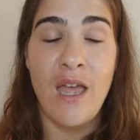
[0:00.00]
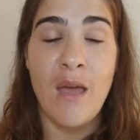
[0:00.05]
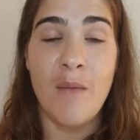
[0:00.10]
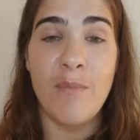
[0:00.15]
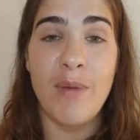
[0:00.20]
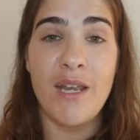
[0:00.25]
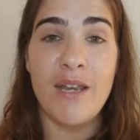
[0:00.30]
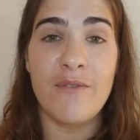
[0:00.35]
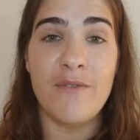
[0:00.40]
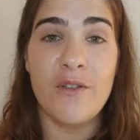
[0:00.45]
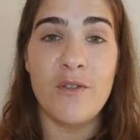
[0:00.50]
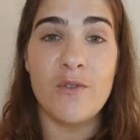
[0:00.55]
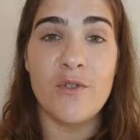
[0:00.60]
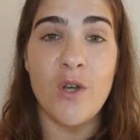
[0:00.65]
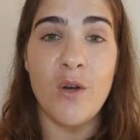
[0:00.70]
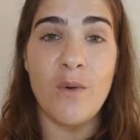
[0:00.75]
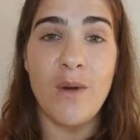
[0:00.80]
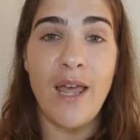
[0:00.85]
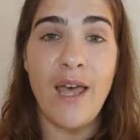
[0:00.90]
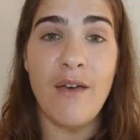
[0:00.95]
But if you
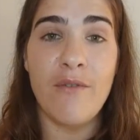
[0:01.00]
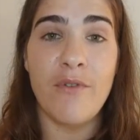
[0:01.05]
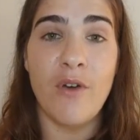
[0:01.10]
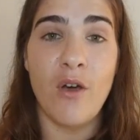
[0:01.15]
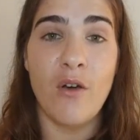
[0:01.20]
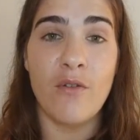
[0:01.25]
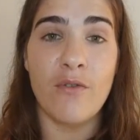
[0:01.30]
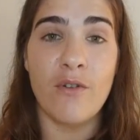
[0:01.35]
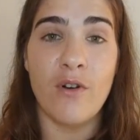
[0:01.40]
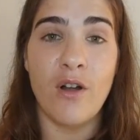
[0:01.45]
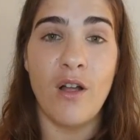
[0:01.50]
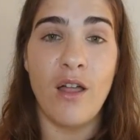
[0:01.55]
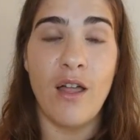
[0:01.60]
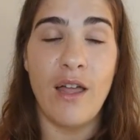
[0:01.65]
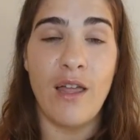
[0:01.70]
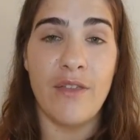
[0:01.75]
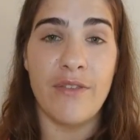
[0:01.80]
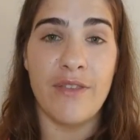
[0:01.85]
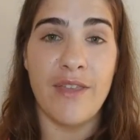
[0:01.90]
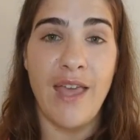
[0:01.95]
don't have overall
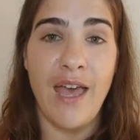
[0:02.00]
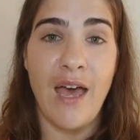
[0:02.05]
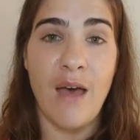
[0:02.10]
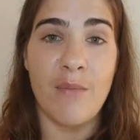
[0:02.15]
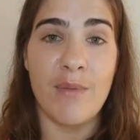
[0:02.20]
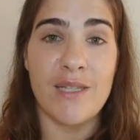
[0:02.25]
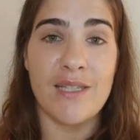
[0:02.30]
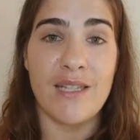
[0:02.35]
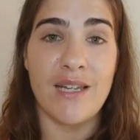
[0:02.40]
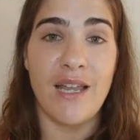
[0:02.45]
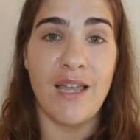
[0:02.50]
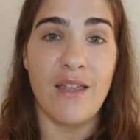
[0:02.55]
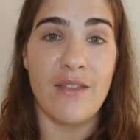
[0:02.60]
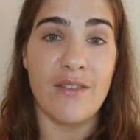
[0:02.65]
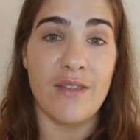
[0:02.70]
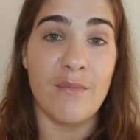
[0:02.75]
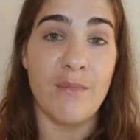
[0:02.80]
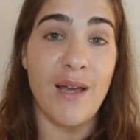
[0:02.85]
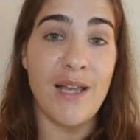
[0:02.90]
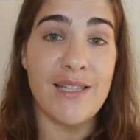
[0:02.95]
healthy habits and a
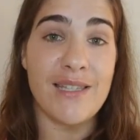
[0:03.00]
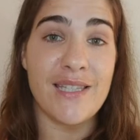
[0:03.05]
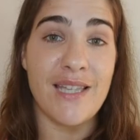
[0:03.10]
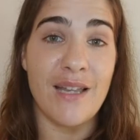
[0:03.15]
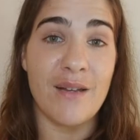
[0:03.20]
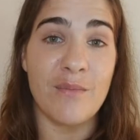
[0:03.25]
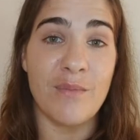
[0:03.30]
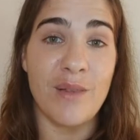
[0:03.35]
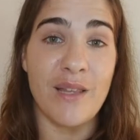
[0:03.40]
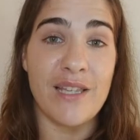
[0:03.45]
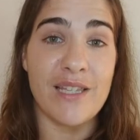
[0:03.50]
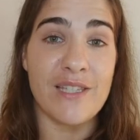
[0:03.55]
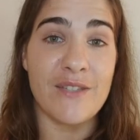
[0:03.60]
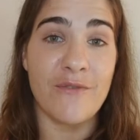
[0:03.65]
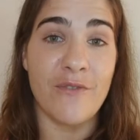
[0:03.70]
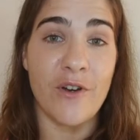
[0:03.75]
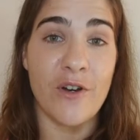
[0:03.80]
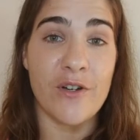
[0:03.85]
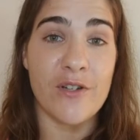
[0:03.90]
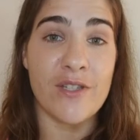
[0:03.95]
healthy mindset in place
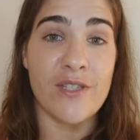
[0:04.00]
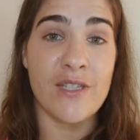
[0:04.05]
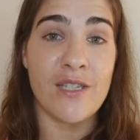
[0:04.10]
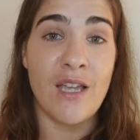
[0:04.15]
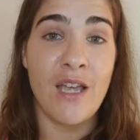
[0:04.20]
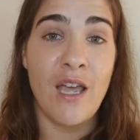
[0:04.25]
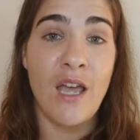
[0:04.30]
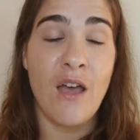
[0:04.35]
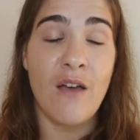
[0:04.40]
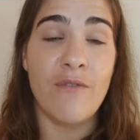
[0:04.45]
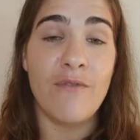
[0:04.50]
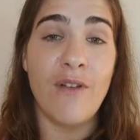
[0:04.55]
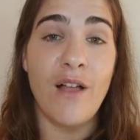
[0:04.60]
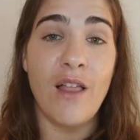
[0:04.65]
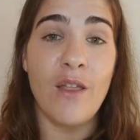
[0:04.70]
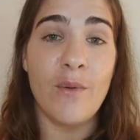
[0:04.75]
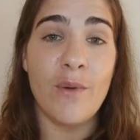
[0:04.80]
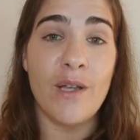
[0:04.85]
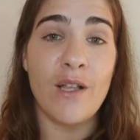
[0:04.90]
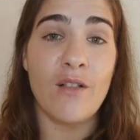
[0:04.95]
first,
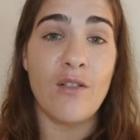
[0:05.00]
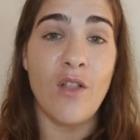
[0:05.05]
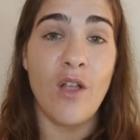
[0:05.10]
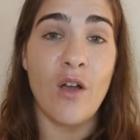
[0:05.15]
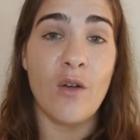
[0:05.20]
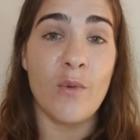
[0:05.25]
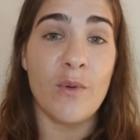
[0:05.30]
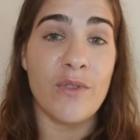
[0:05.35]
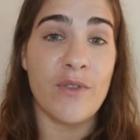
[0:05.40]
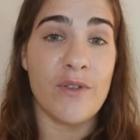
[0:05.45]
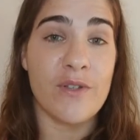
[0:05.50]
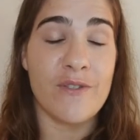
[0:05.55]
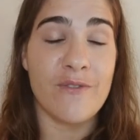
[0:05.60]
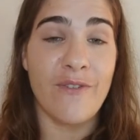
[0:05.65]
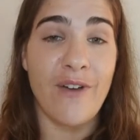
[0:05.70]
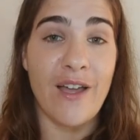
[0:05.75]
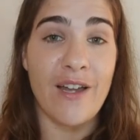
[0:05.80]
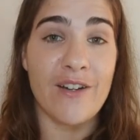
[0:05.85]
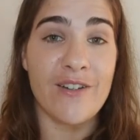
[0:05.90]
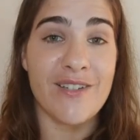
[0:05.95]
following along with those
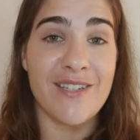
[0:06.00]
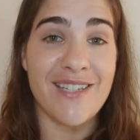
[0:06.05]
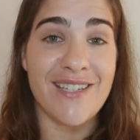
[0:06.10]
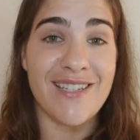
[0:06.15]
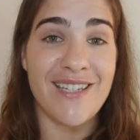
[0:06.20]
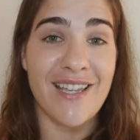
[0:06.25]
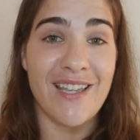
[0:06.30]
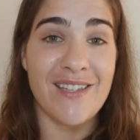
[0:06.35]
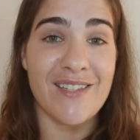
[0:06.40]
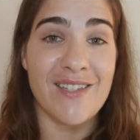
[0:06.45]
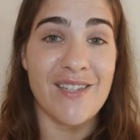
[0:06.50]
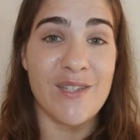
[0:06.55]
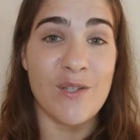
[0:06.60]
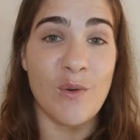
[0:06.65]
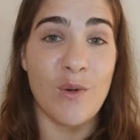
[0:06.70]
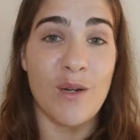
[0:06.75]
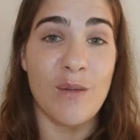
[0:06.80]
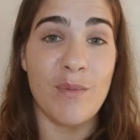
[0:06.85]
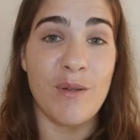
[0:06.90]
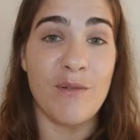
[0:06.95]
finer details is
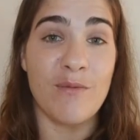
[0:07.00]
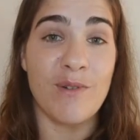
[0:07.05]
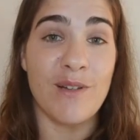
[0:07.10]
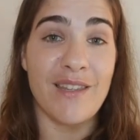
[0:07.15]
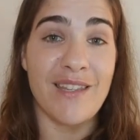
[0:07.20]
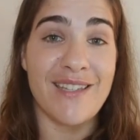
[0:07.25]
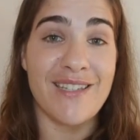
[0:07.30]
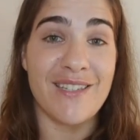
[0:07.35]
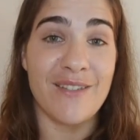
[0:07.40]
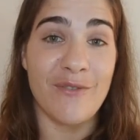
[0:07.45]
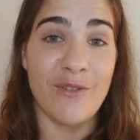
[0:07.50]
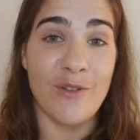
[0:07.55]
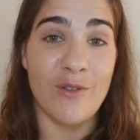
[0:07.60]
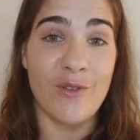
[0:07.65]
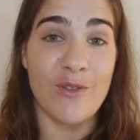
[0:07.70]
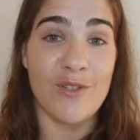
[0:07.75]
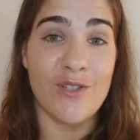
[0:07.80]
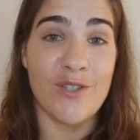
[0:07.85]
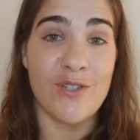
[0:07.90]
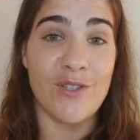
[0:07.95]
going to be really
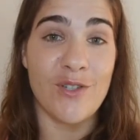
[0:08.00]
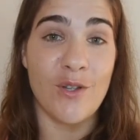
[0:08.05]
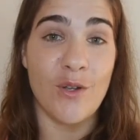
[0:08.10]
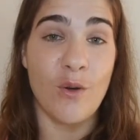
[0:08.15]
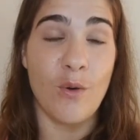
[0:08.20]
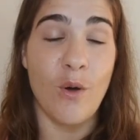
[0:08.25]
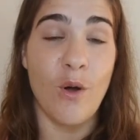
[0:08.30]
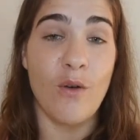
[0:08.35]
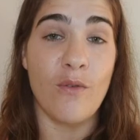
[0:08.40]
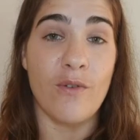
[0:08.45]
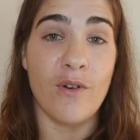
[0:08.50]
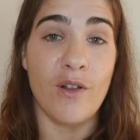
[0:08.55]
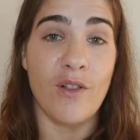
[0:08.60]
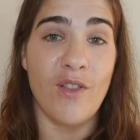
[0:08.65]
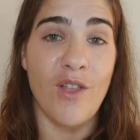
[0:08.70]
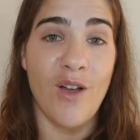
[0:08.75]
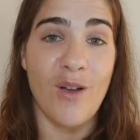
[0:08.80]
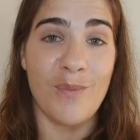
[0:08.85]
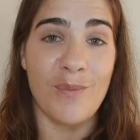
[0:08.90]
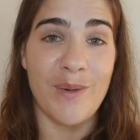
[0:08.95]
difficult to do over a
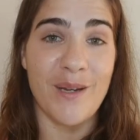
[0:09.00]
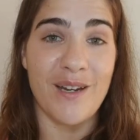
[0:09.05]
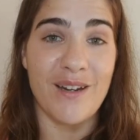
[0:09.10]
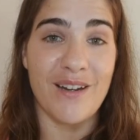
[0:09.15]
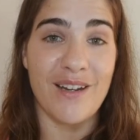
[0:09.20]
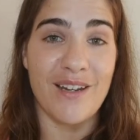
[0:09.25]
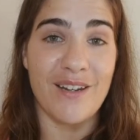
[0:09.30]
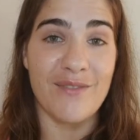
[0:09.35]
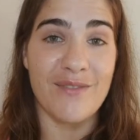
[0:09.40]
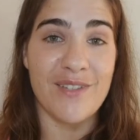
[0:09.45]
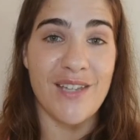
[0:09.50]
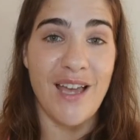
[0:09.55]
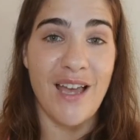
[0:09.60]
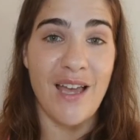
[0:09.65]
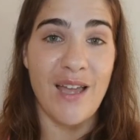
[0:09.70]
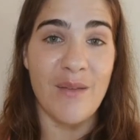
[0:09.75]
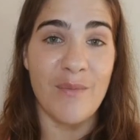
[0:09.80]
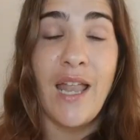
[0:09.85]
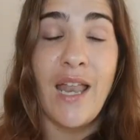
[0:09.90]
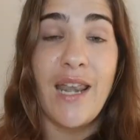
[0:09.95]
long period of
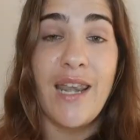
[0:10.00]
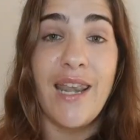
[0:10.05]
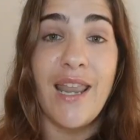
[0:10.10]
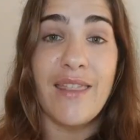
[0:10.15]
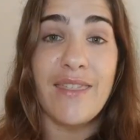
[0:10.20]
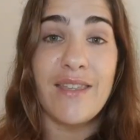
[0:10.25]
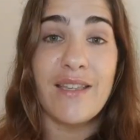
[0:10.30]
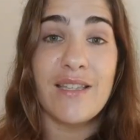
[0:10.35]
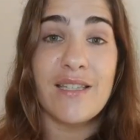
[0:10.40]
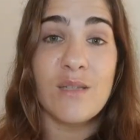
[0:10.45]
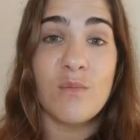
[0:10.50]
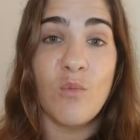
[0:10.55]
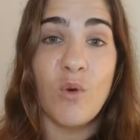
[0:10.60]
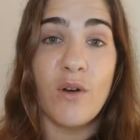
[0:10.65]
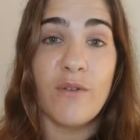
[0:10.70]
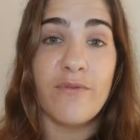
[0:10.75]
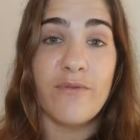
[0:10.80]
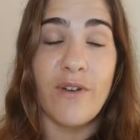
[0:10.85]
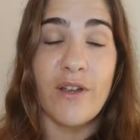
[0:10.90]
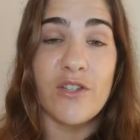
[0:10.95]
time. Nothing is more
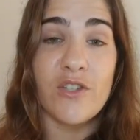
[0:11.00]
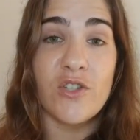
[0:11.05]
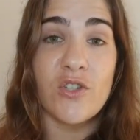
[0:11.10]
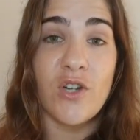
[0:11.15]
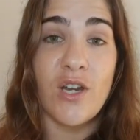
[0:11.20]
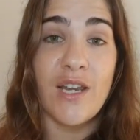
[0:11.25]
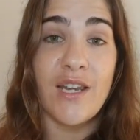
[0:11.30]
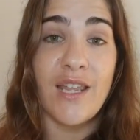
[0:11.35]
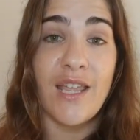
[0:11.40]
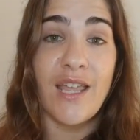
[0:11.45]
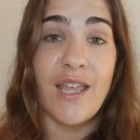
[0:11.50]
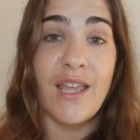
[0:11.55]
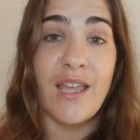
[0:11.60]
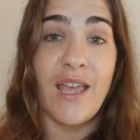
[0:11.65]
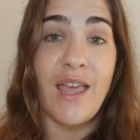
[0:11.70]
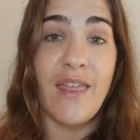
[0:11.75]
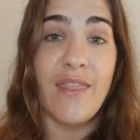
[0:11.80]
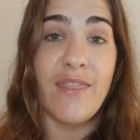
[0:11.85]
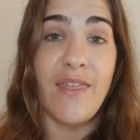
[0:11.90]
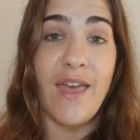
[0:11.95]
frustrating
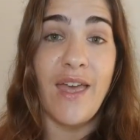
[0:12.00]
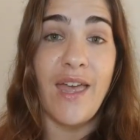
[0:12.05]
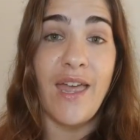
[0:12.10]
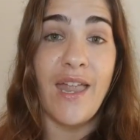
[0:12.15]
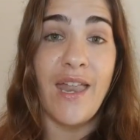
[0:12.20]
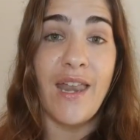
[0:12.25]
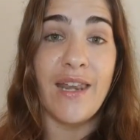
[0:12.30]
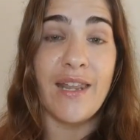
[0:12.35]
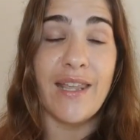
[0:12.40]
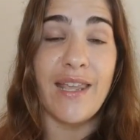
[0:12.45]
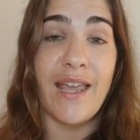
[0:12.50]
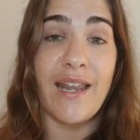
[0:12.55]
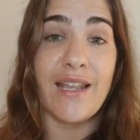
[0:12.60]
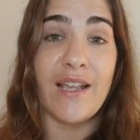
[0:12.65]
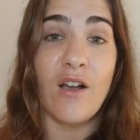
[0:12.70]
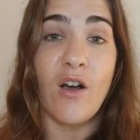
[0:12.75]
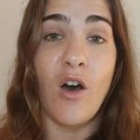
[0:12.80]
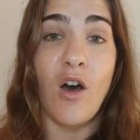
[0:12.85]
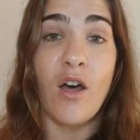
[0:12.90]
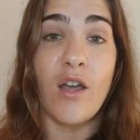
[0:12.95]
than getting
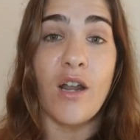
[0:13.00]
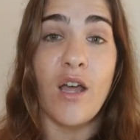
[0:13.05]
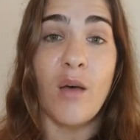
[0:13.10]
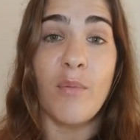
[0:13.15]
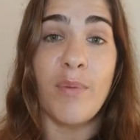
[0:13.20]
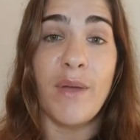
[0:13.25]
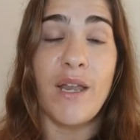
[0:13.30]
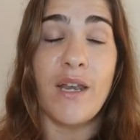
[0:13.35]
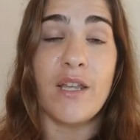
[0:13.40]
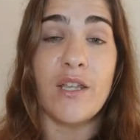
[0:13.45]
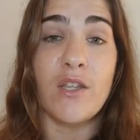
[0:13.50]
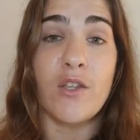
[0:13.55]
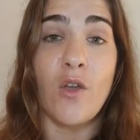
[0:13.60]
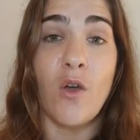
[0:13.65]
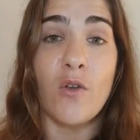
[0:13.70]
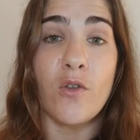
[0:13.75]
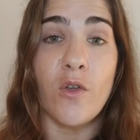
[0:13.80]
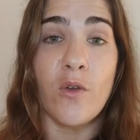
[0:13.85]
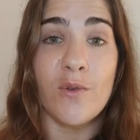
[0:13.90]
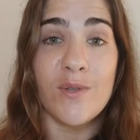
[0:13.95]
caught up in a
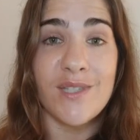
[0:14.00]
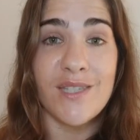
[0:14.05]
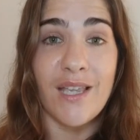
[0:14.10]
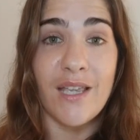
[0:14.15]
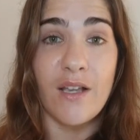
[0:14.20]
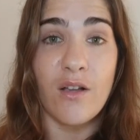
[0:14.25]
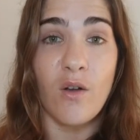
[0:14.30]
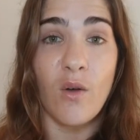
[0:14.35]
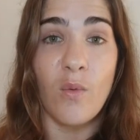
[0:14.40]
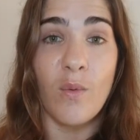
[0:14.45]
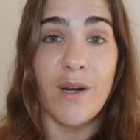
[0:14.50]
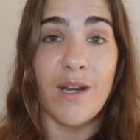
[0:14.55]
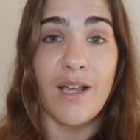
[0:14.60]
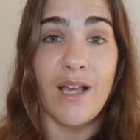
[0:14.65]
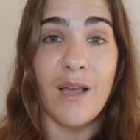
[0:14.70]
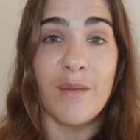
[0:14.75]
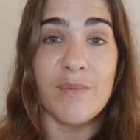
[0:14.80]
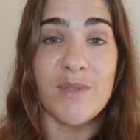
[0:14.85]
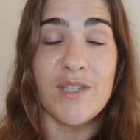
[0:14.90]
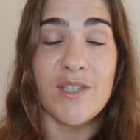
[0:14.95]
yo-yo cycle when it
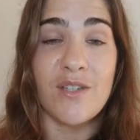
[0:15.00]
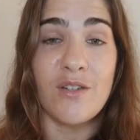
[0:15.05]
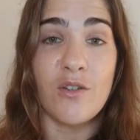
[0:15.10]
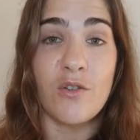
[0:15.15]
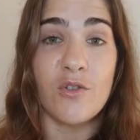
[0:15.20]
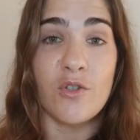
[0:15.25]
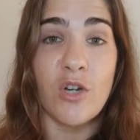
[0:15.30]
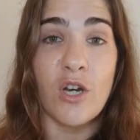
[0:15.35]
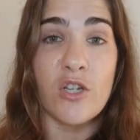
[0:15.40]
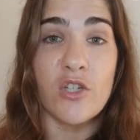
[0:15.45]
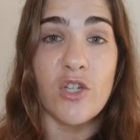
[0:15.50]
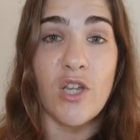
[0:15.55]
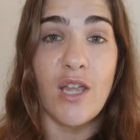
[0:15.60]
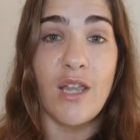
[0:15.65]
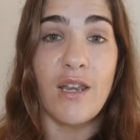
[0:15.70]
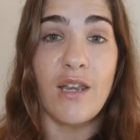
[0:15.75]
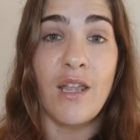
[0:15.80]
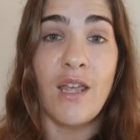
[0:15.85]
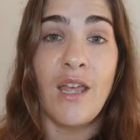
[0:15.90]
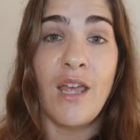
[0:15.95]
comes to nutrition.